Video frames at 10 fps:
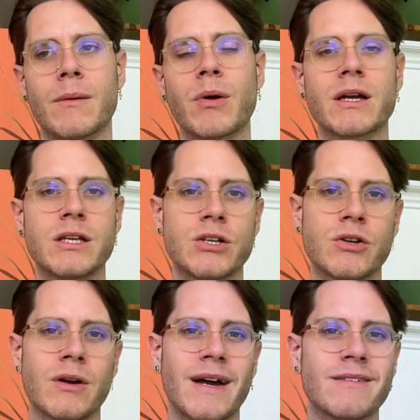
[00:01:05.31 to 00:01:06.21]

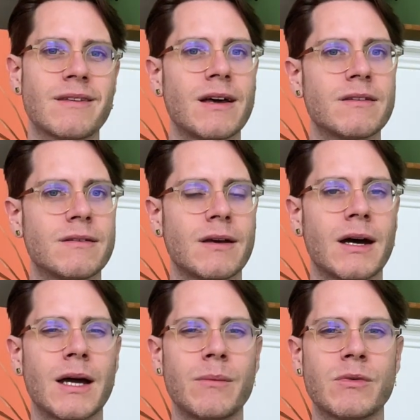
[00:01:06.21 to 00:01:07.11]
practitioner has less
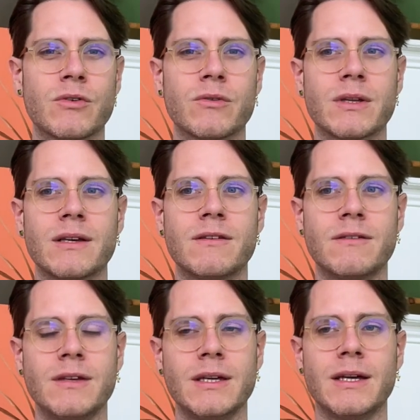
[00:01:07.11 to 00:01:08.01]
time to really
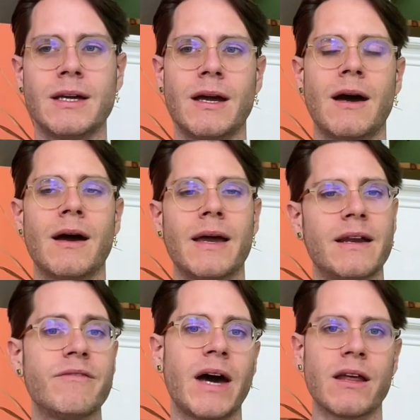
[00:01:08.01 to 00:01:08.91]
see and
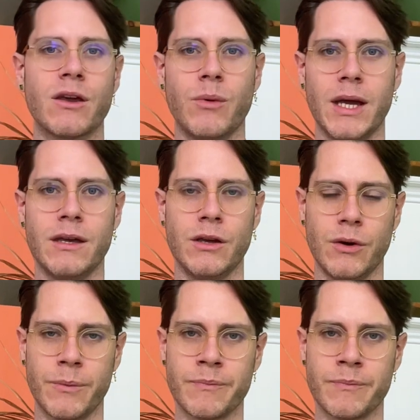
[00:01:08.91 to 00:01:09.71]
evaluate you.